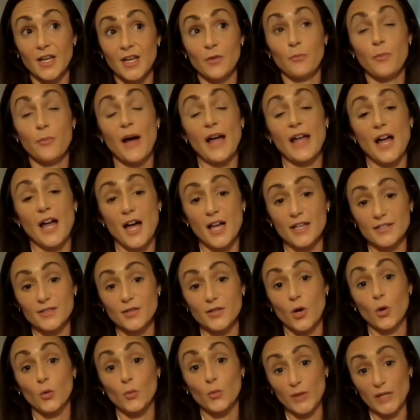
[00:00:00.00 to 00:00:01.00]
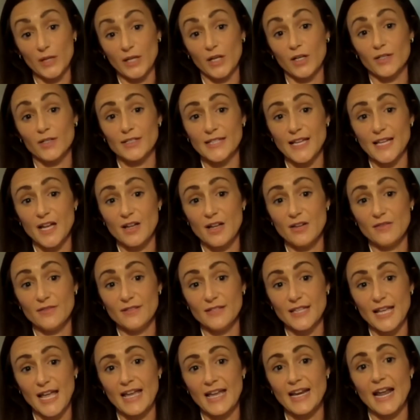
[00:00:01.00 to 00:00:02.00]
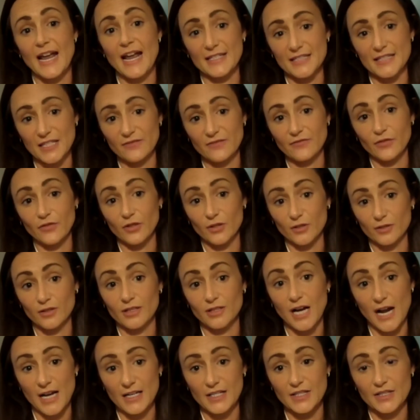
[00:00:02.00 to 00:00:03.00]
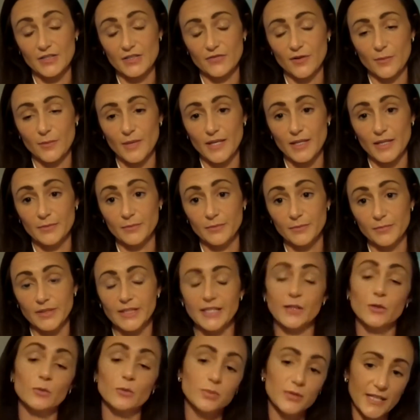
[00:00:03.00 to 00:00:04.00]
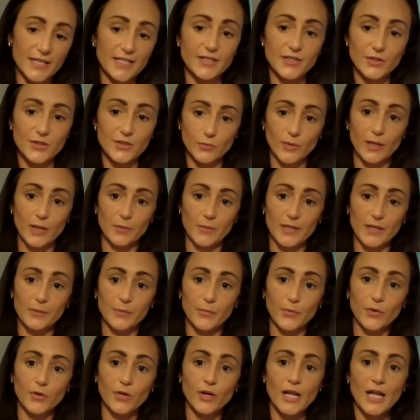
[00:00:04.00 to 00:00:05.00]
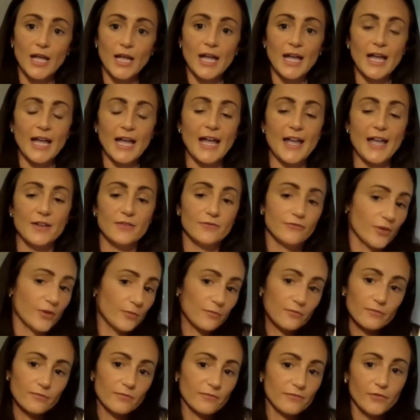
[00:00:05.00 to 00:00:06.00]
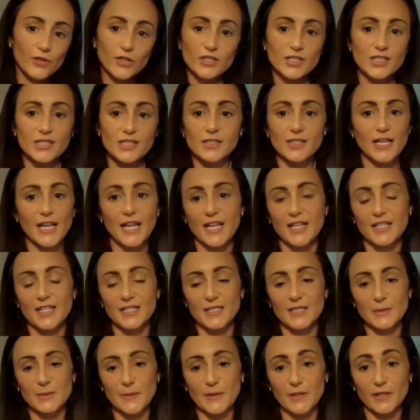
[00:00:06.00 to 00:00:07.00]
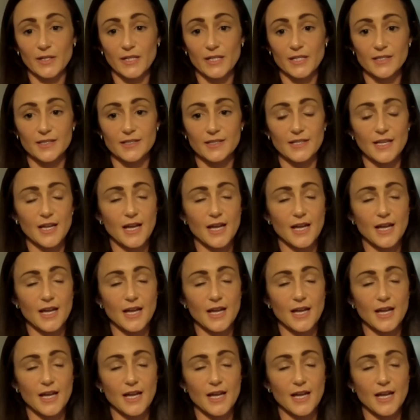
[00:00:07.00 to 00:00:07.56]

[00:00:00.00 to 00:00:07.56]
by us opening ourselves and asking for guidance from Him, He'll place the right people. And from firsthand experience,